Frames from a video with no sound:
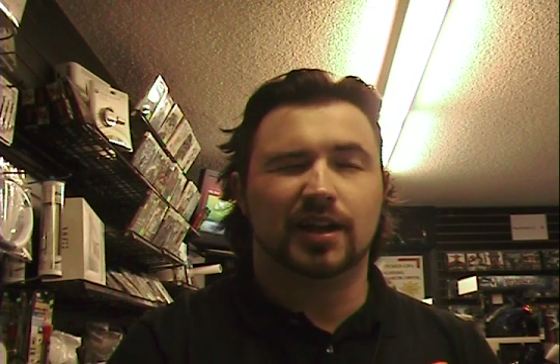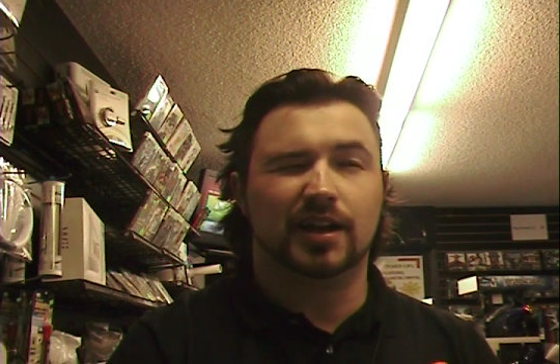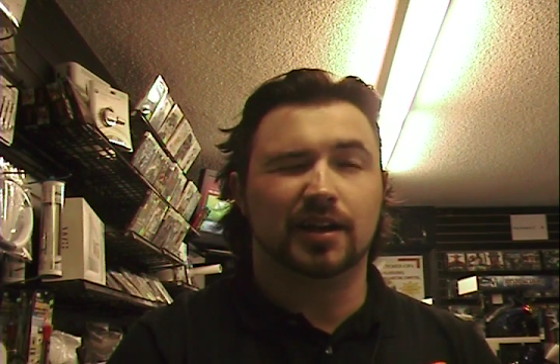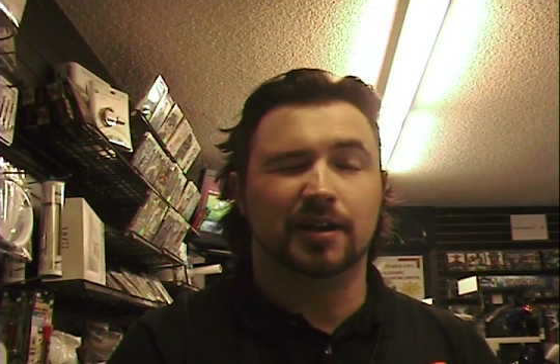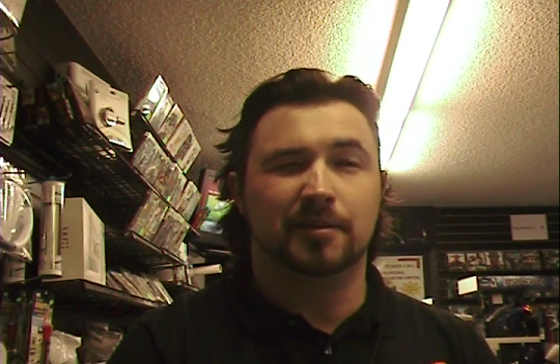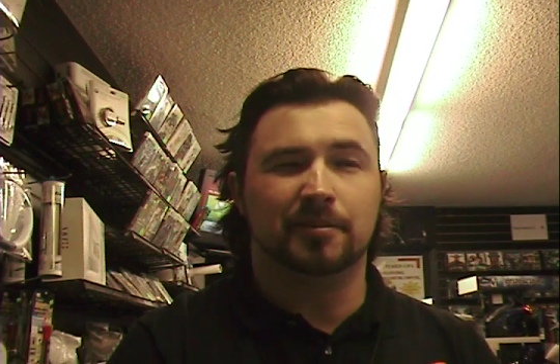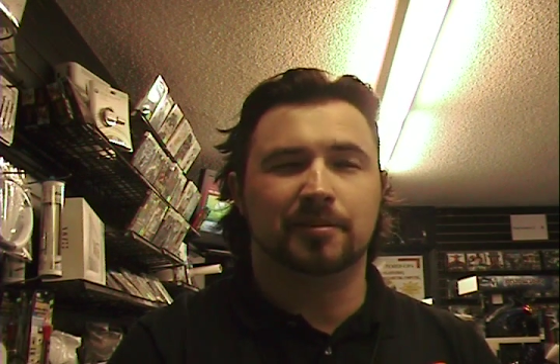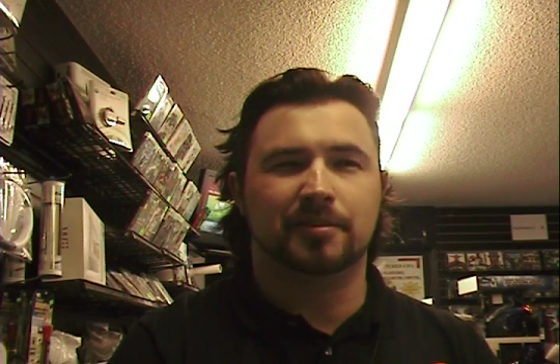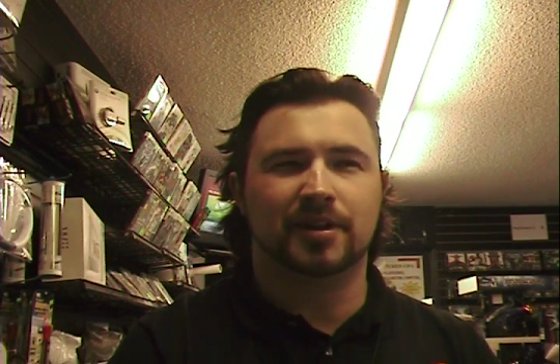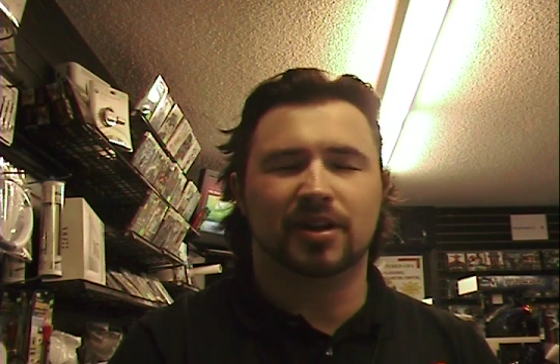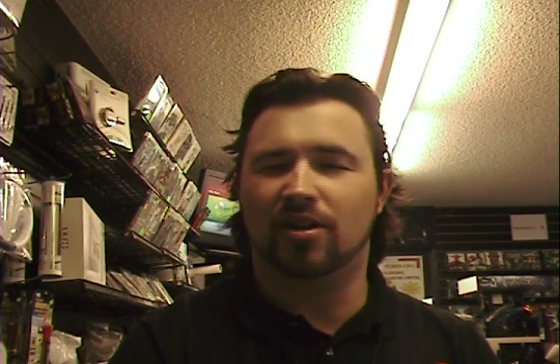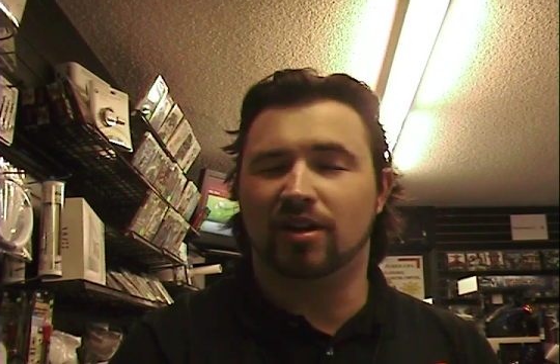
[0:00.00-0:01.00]

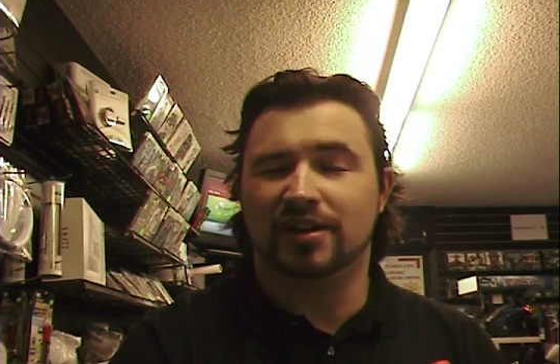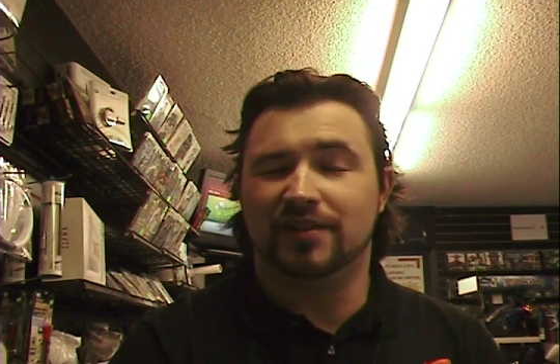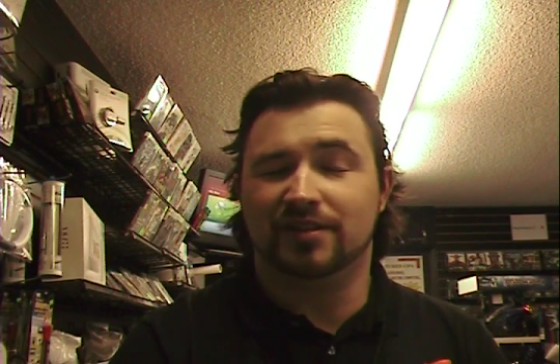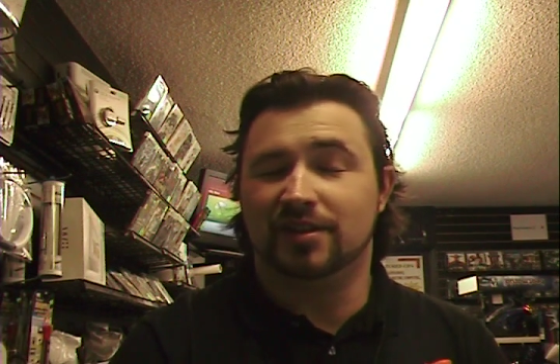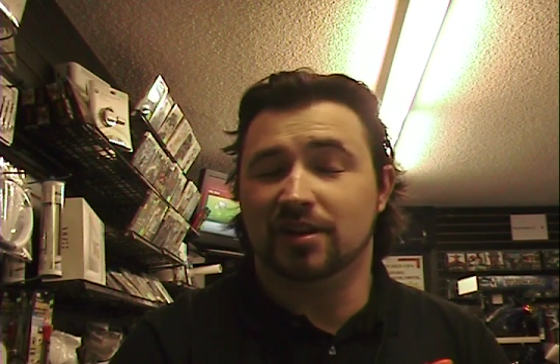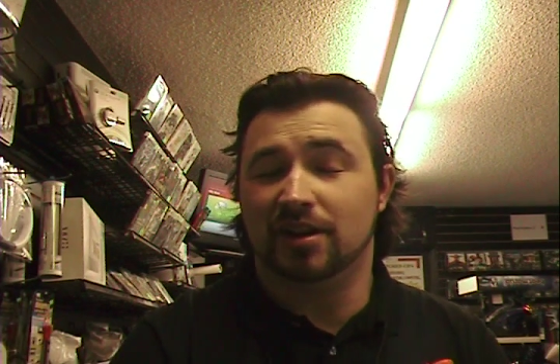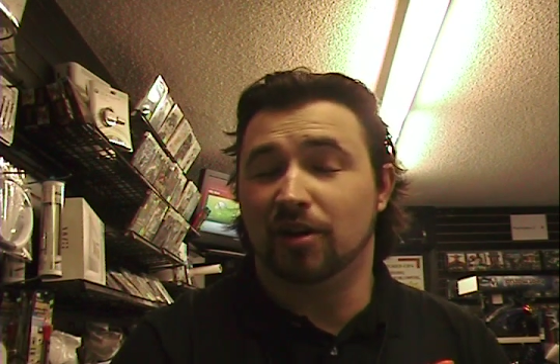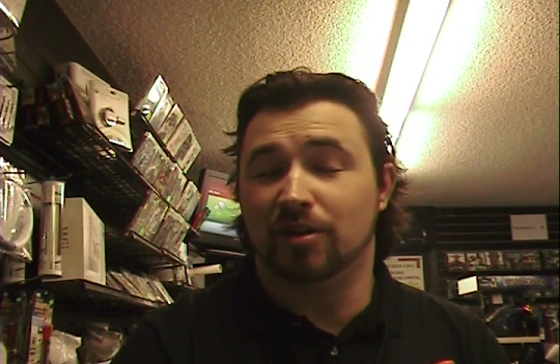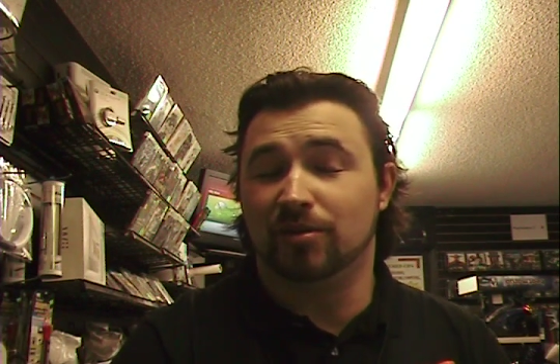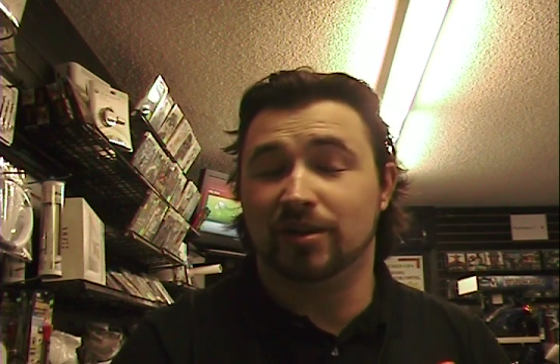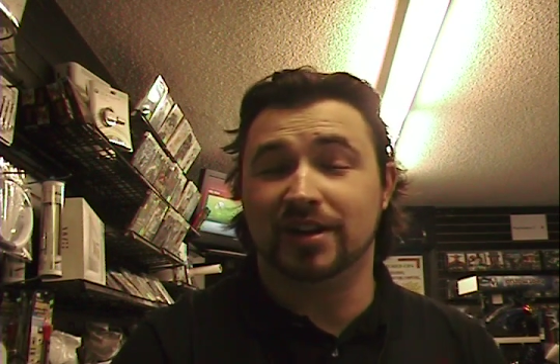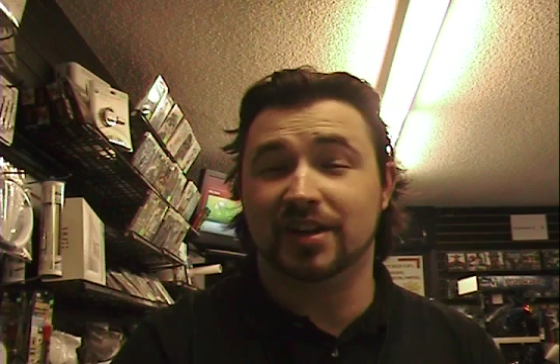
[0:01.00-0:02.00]
or aren't even
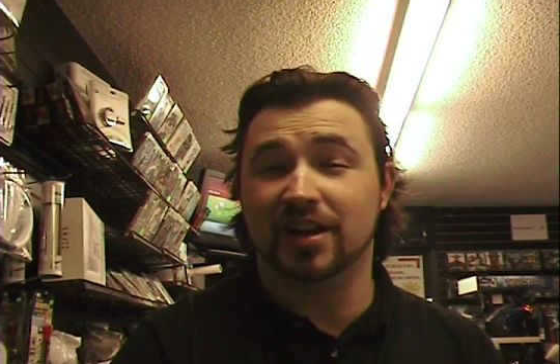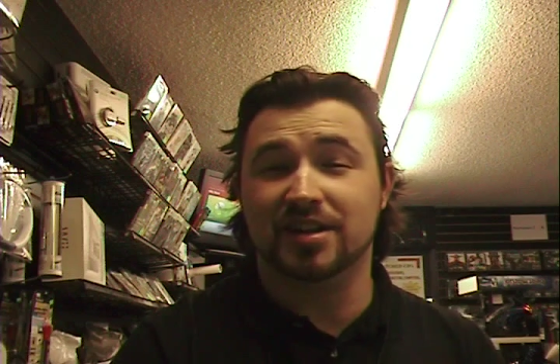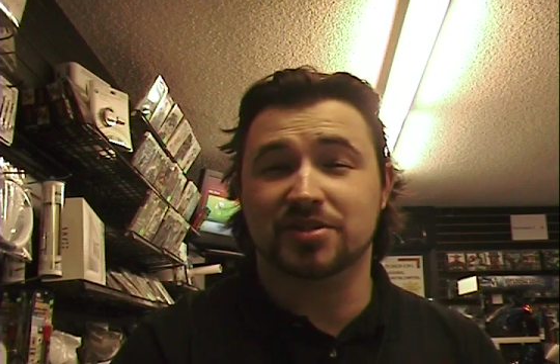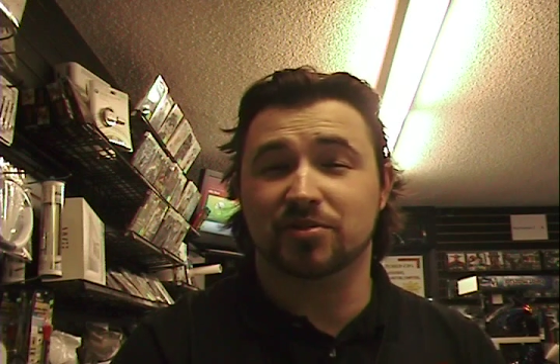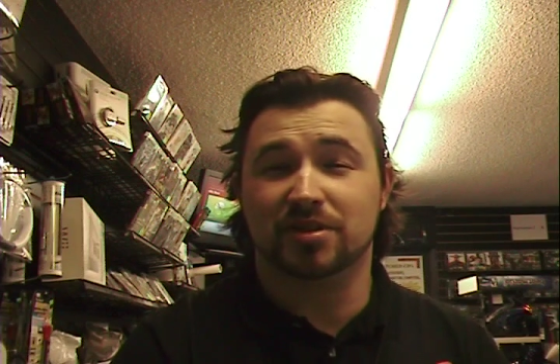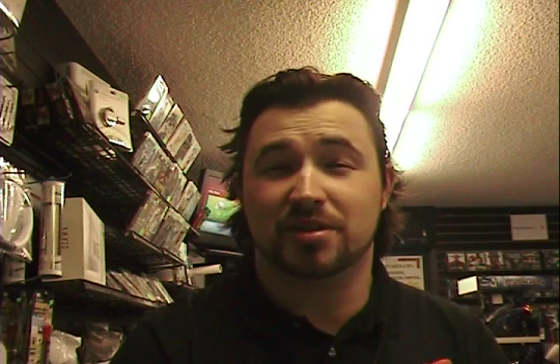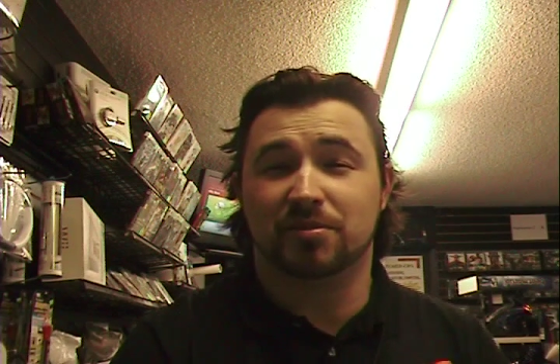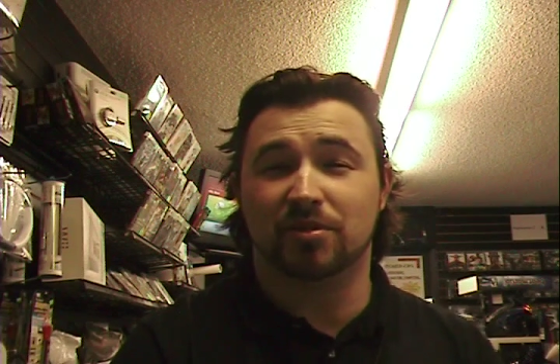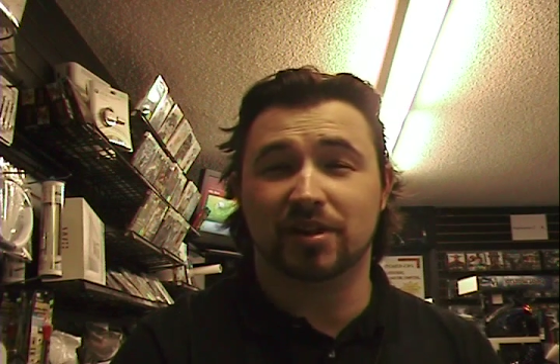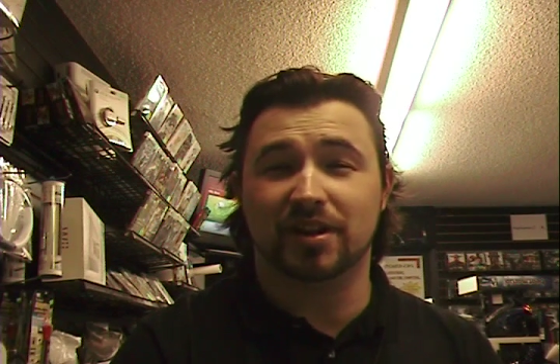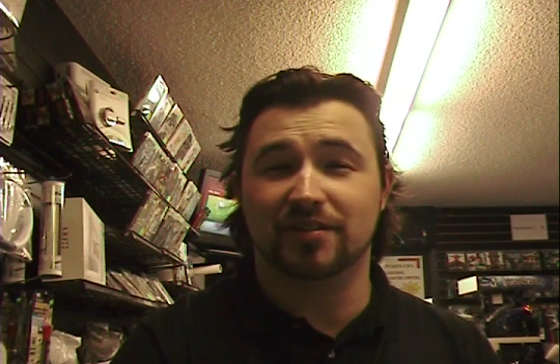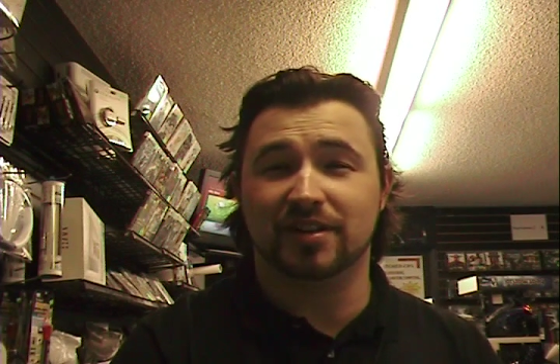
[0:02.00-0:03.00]
knowing what it does or what the
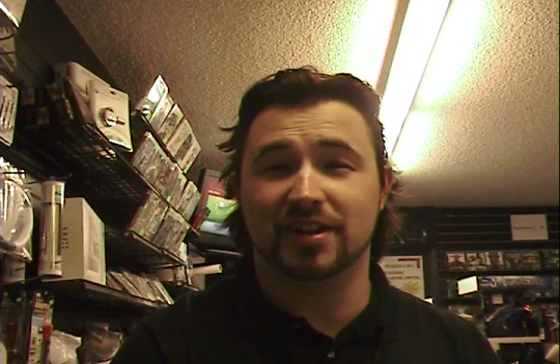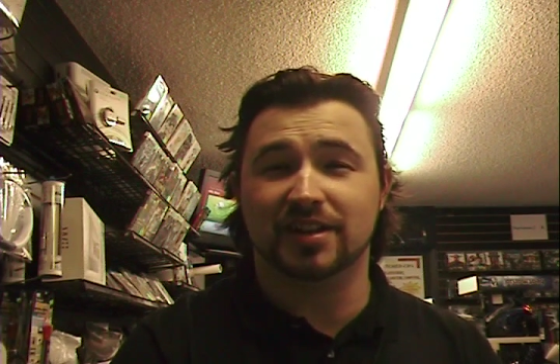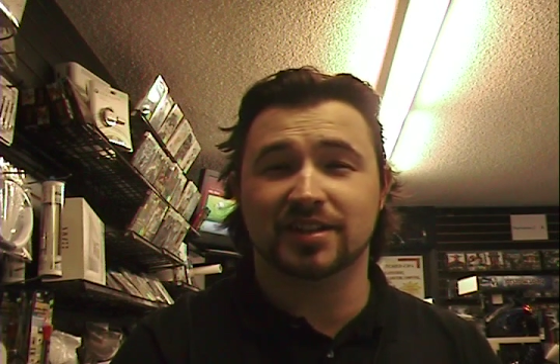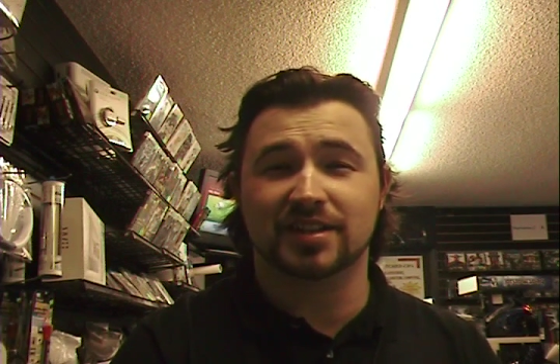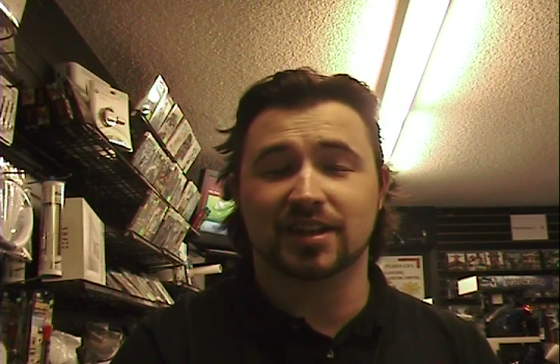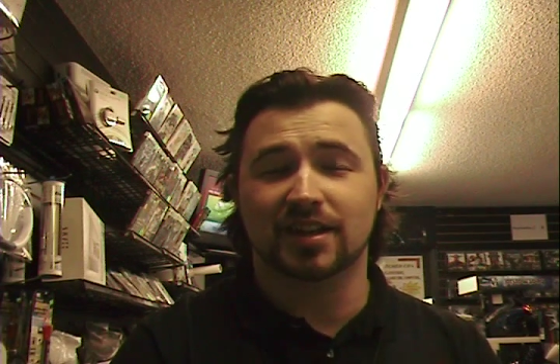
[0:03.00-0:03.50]
point of it is.